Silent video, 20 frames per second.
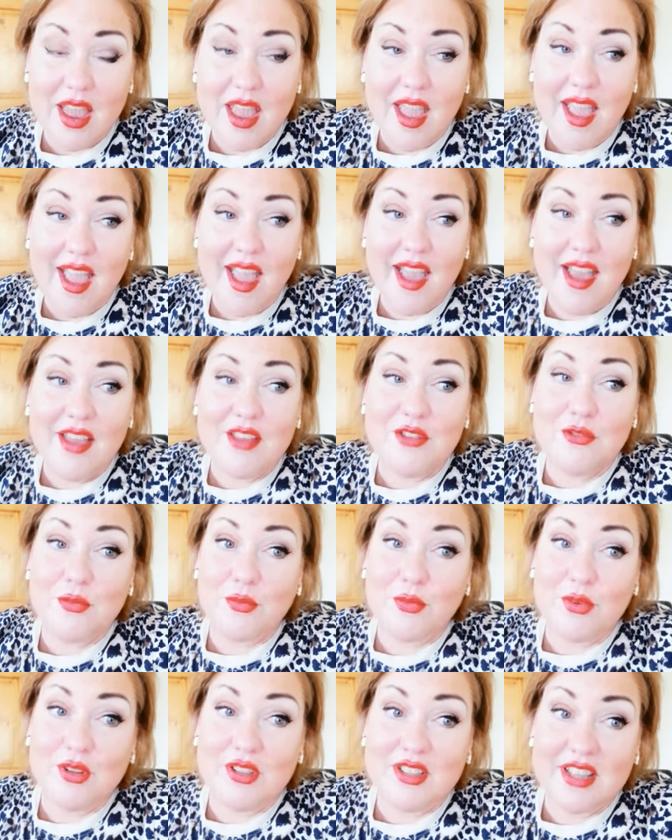And
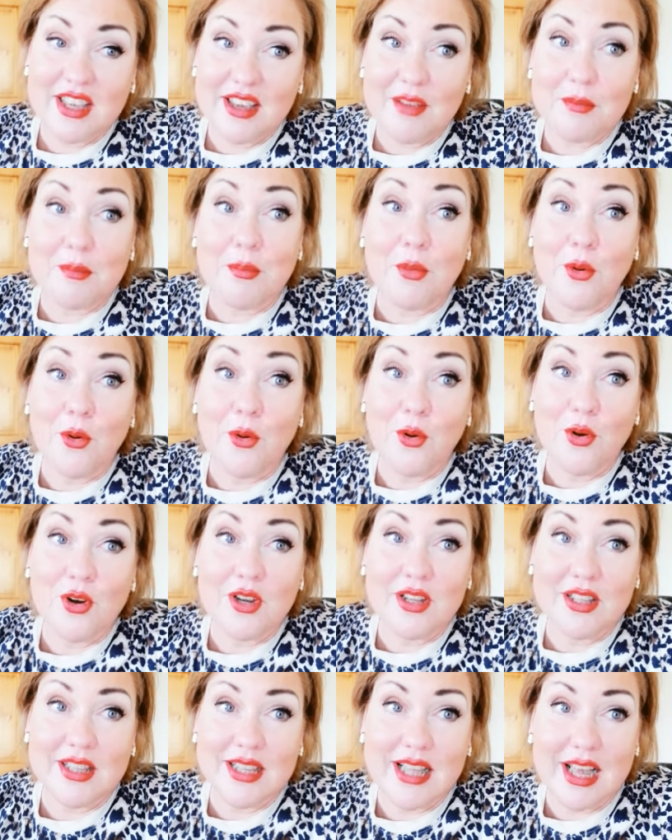we'll get more
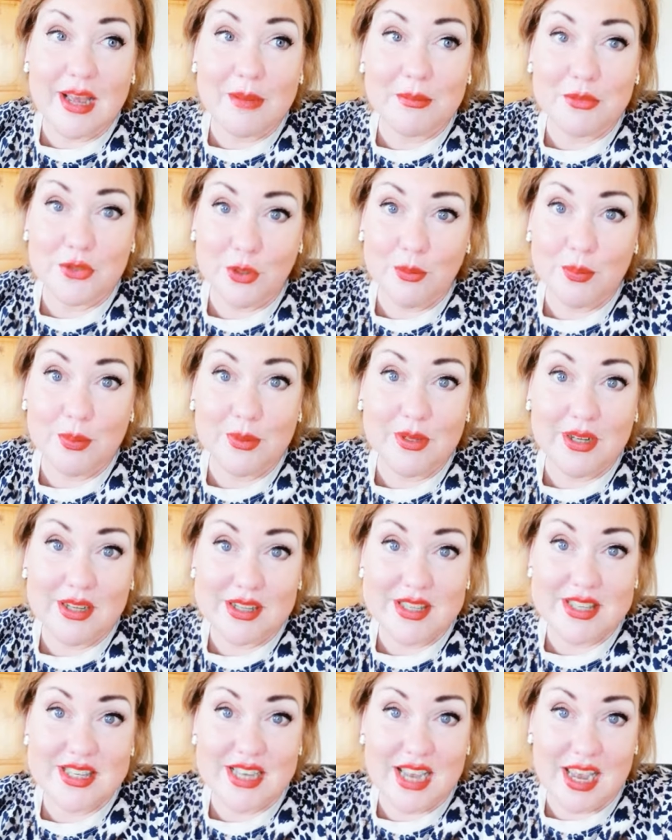glammed up
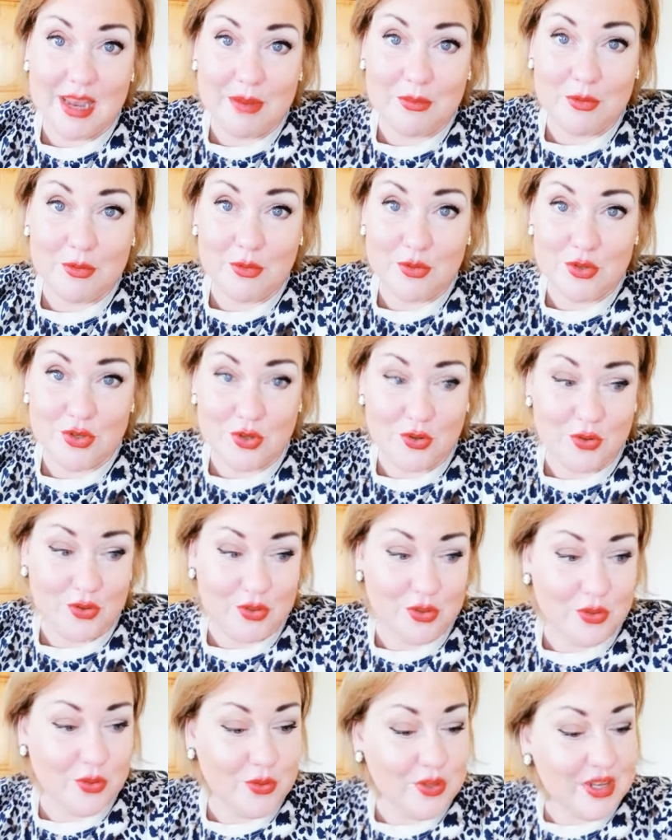as time goes
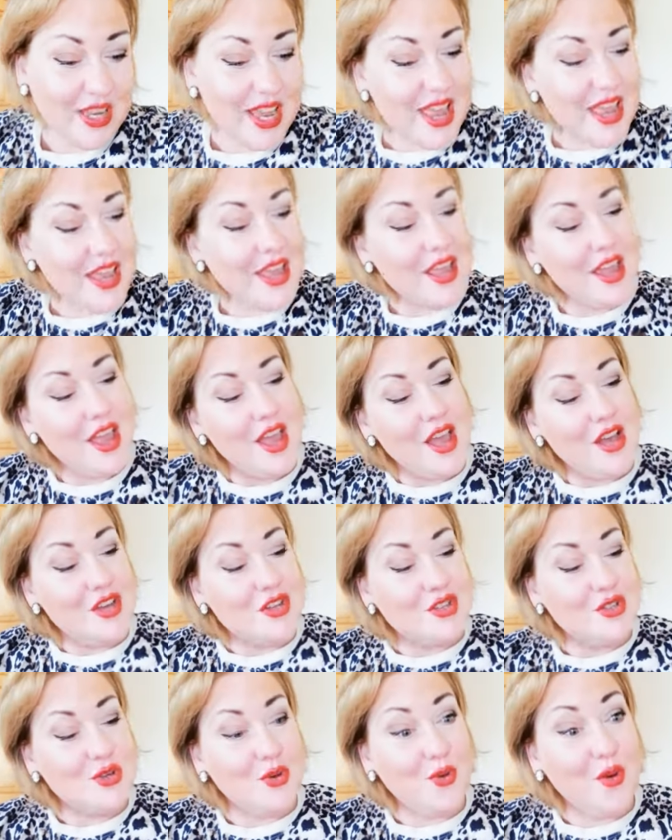on, okay?
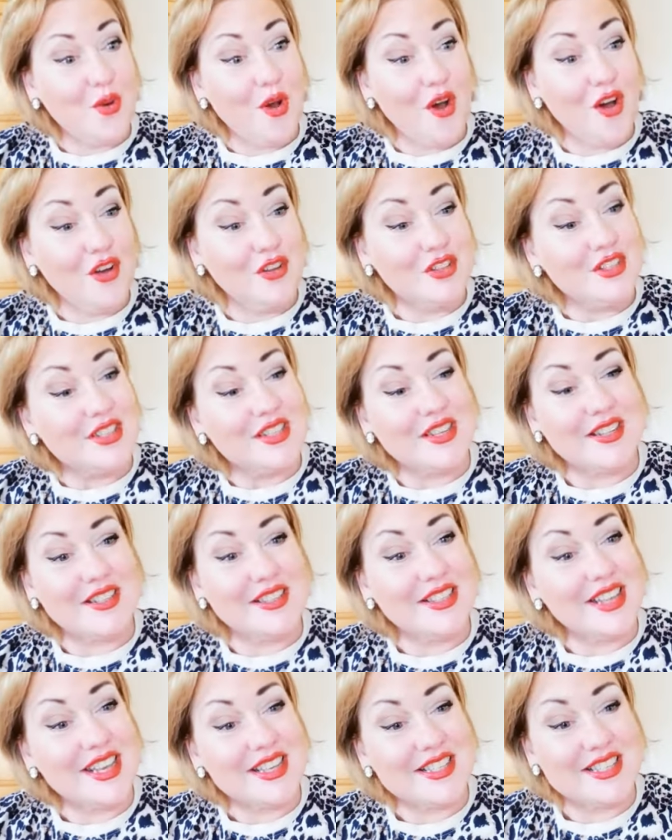So until
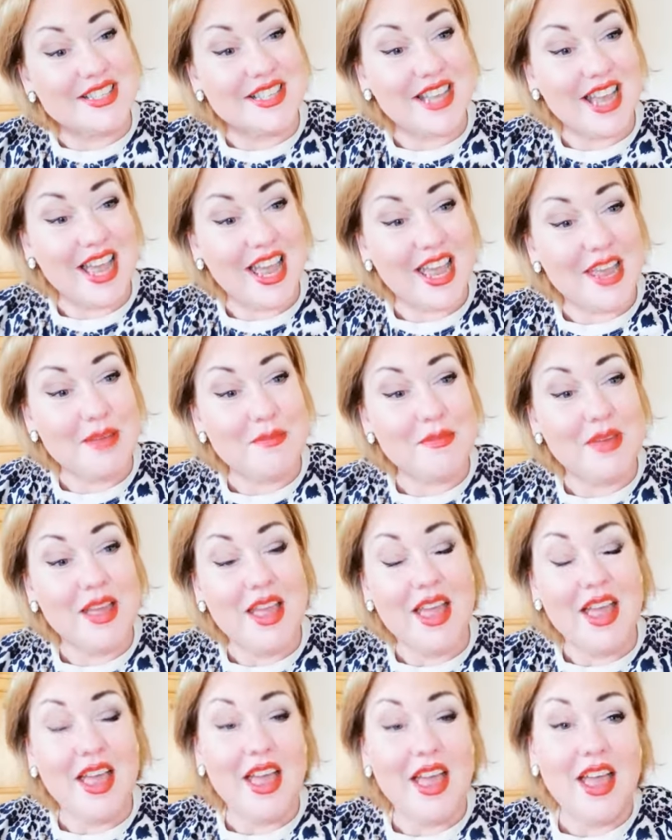next time,
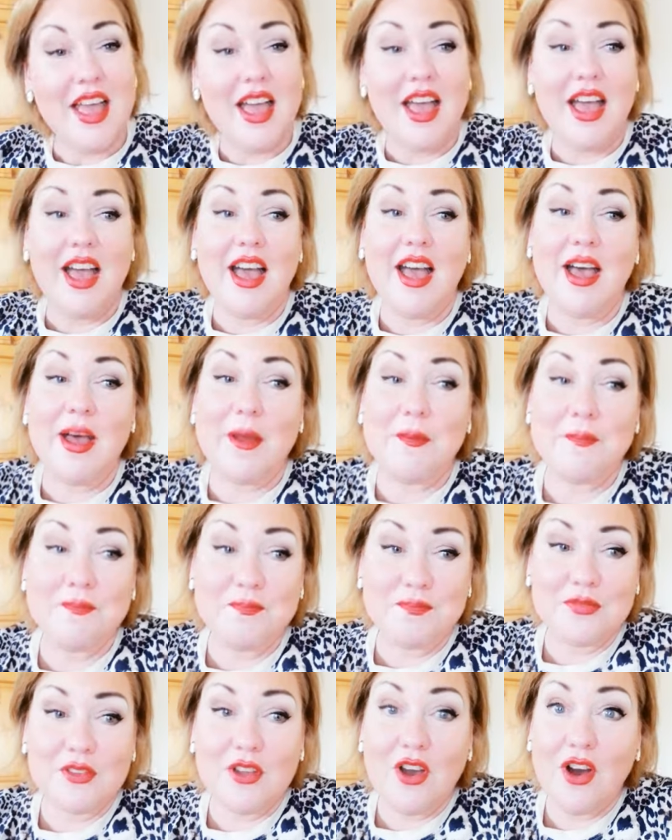
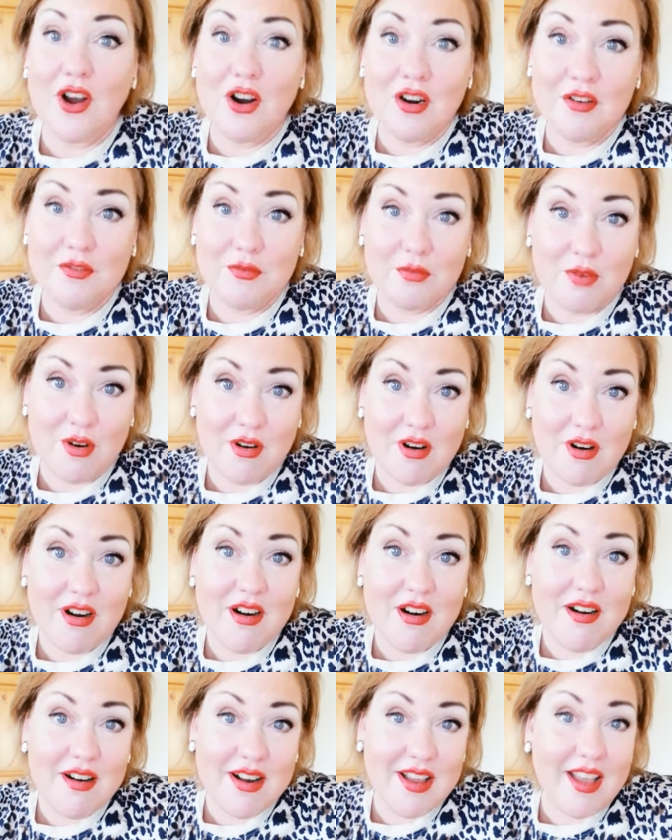au
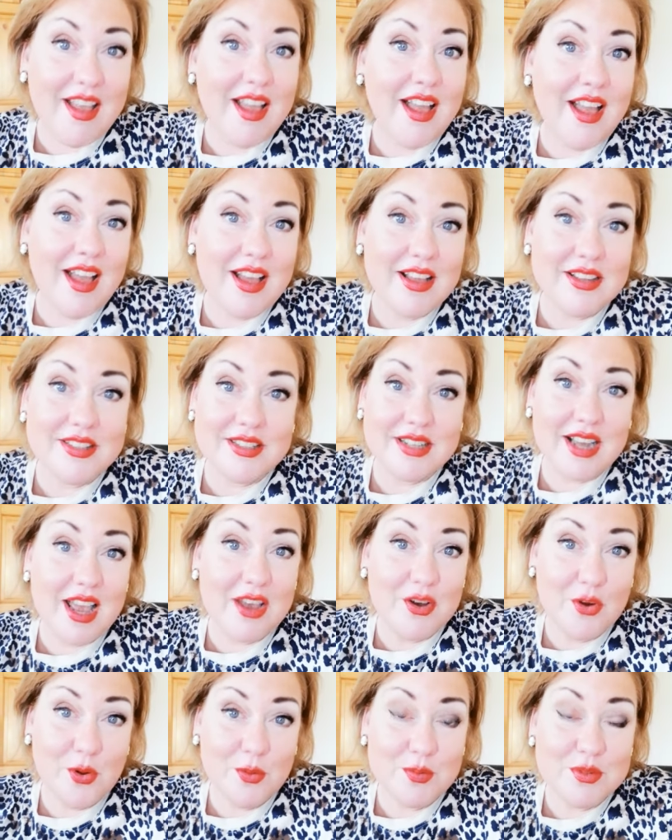revoir, and I
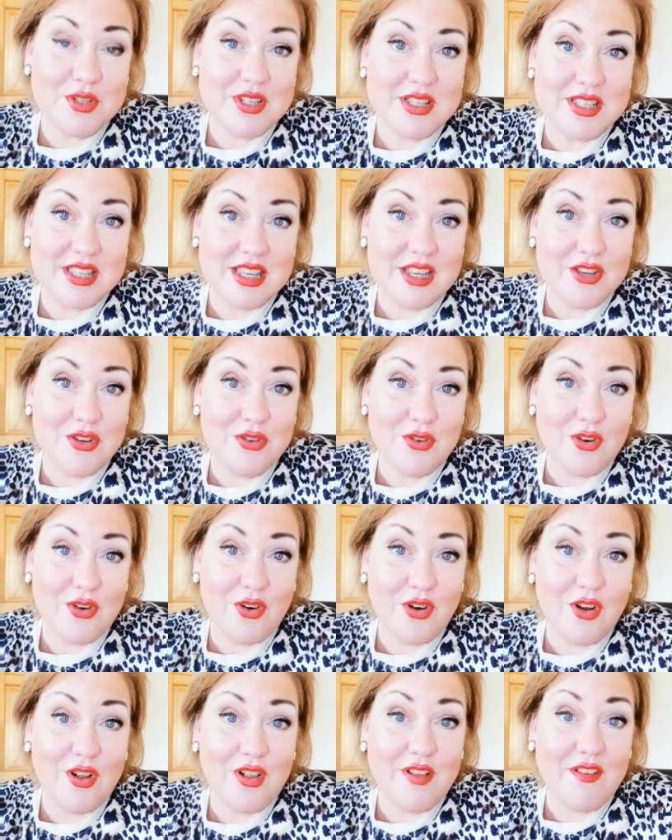hope to see you
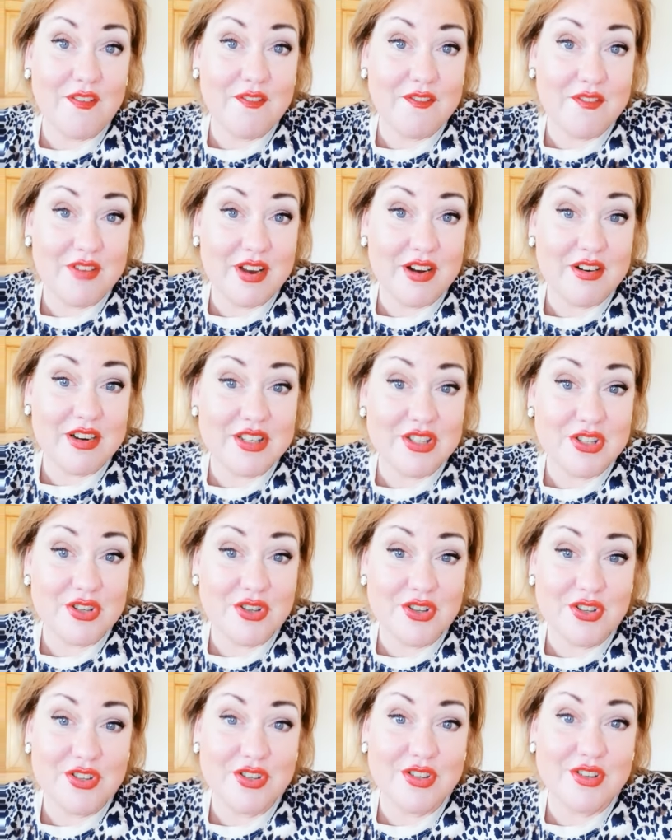all very
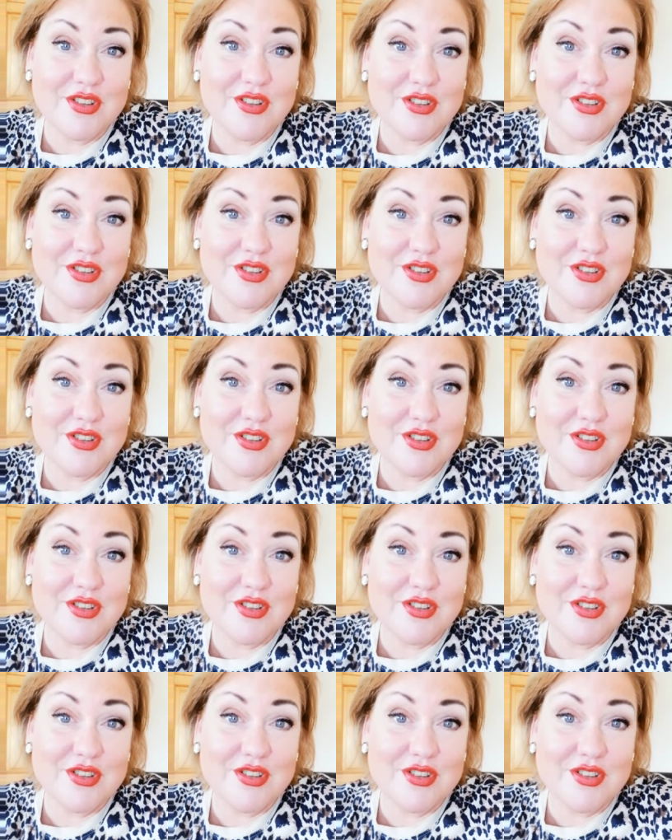soon.